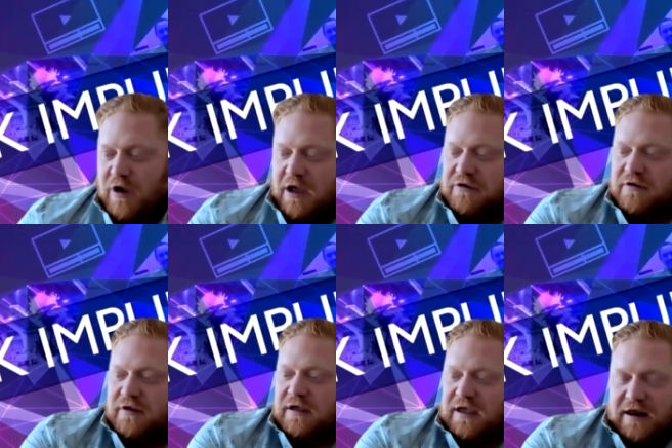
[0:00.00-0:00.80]
I
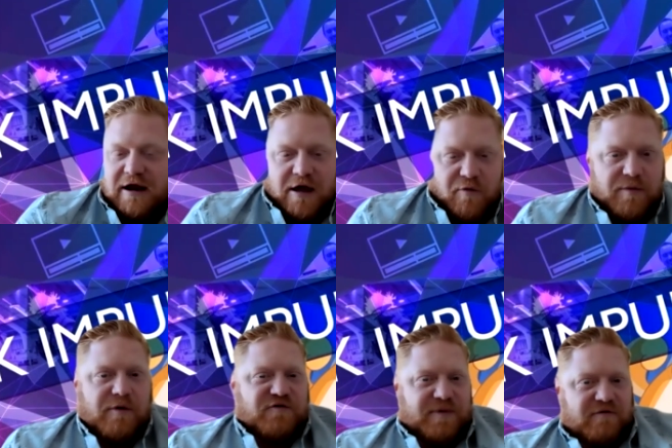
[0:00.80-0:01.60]
want to be
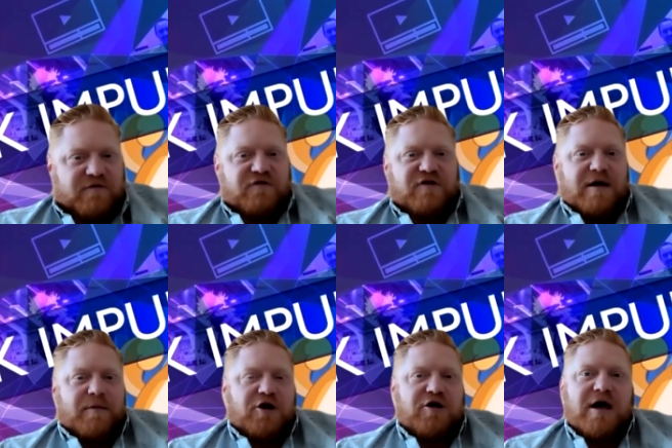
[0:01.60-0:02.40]
respectful of your time.
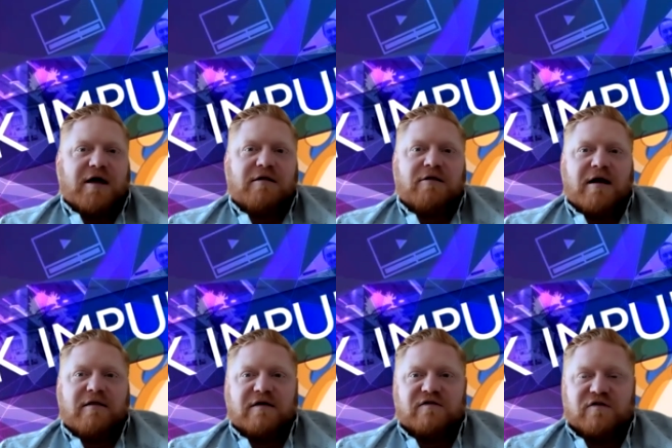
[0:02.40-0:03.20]
I know you got a lot of
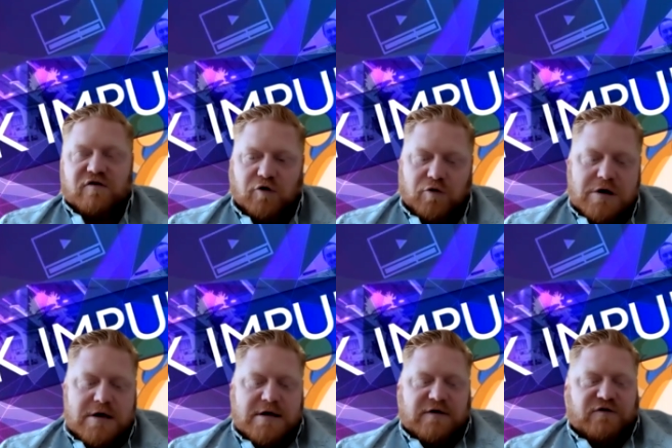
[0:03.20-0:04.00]
things to do.
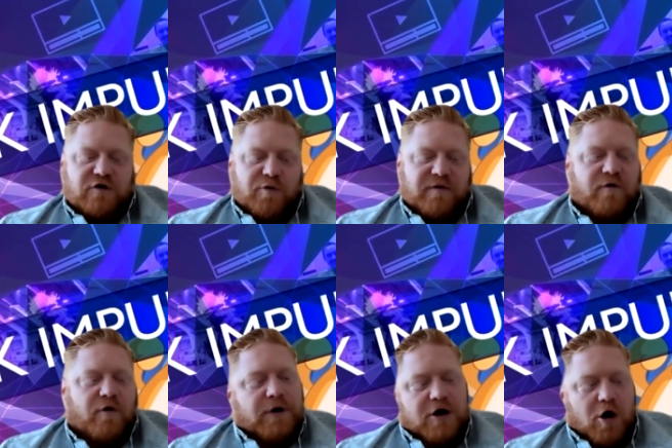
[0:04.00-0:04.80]
So before
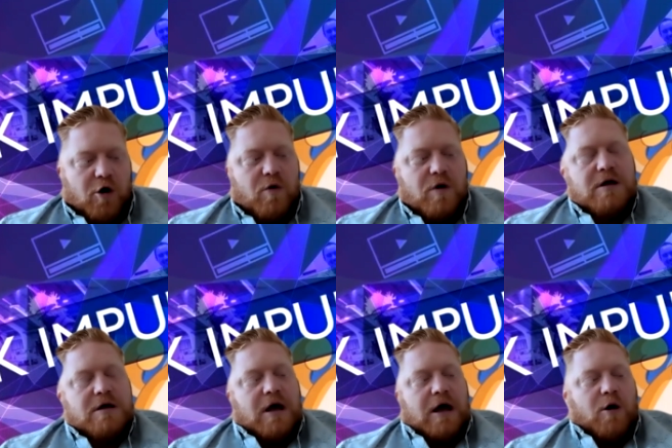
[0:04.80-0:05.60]
we go,
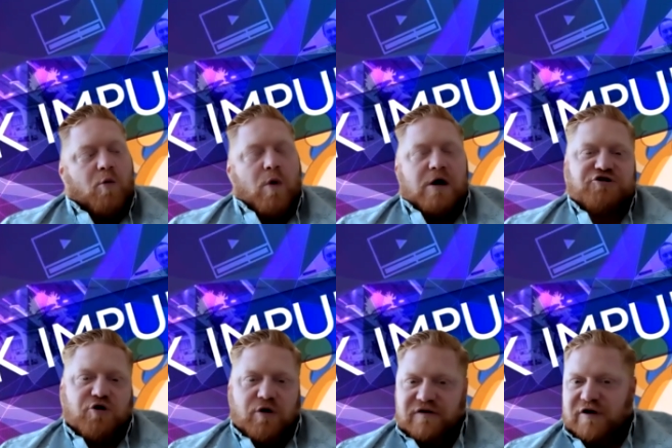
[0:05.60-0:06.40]
why don't you
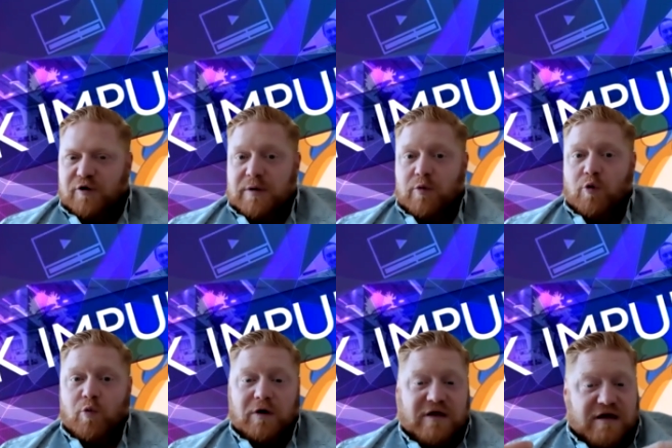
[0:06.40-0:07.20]
go ahead and tell people
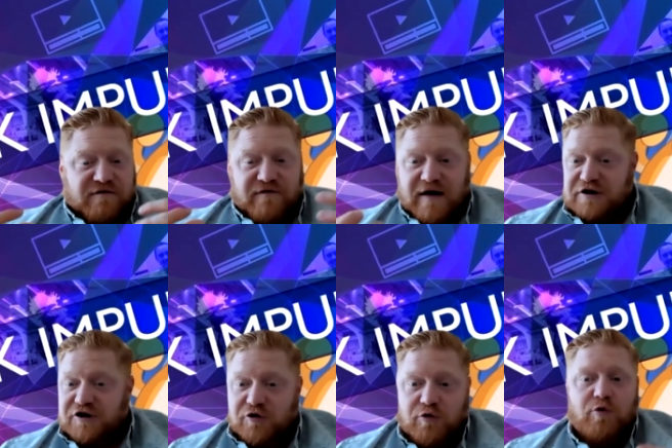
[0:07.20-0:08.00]
where they can find
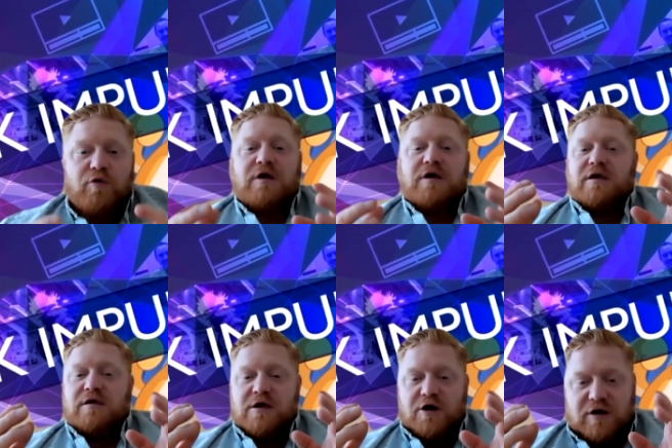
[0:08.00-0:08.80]
you,
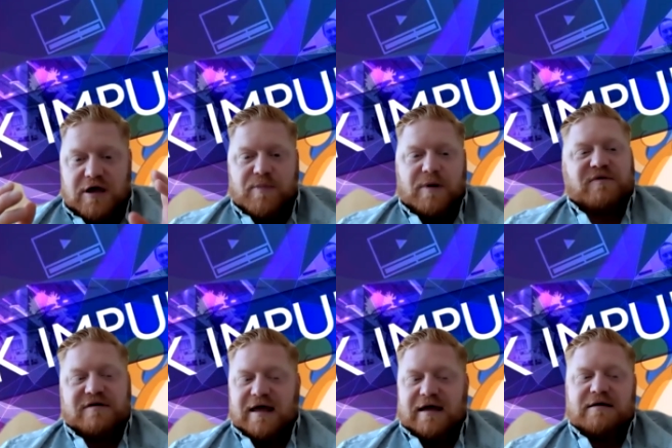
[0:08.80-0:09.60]
you know, keep up to
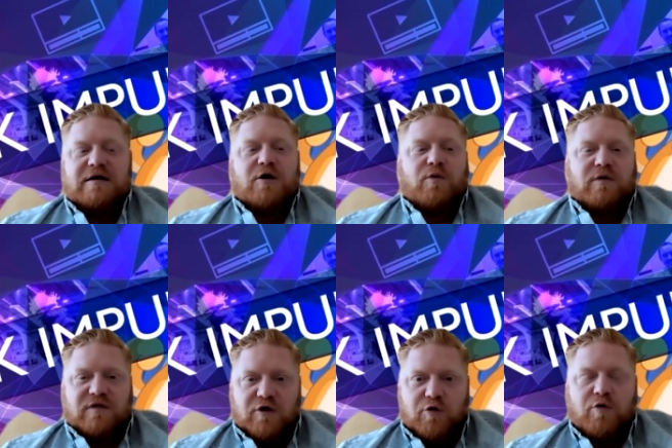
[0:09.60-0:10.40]
date
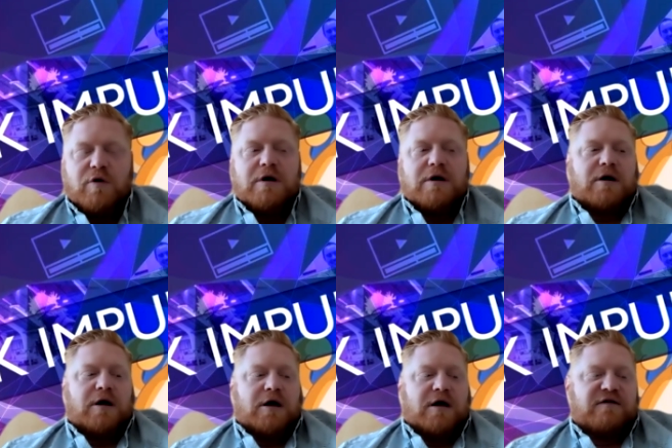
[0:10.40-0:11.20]
with you
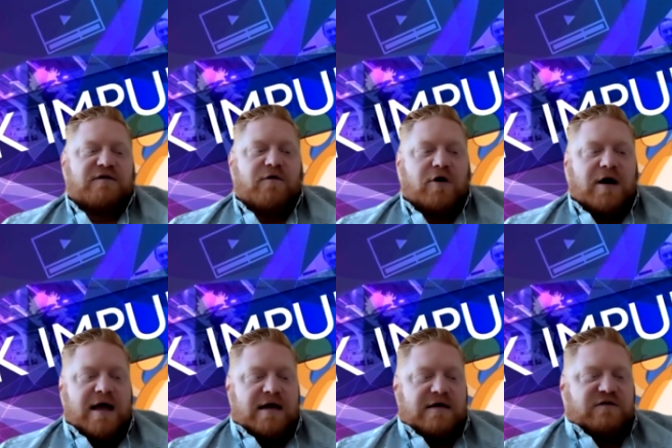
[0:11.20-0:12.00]
as far
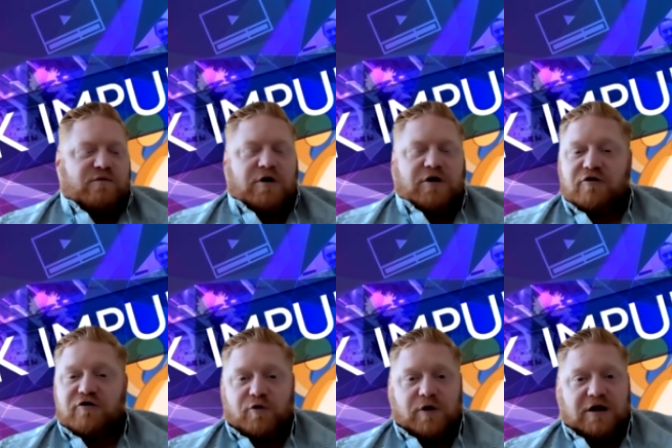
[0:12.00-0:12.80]
as what you're
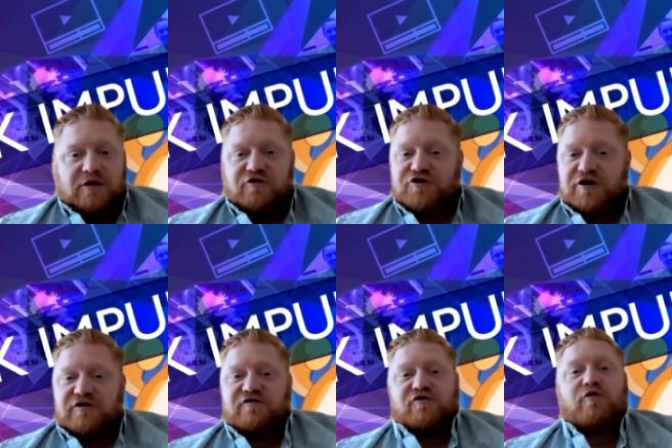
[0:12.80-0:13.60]
doing and the
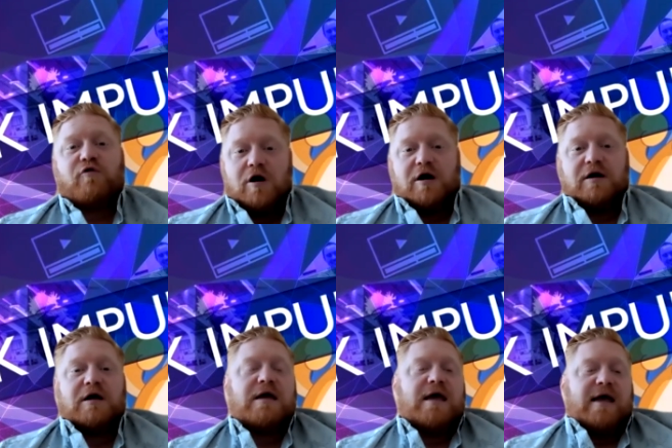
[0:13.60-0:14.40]
journeys you're on,
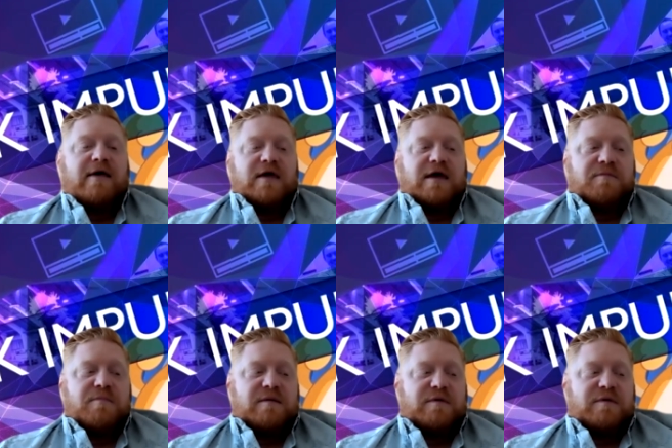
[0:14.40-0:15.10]
and then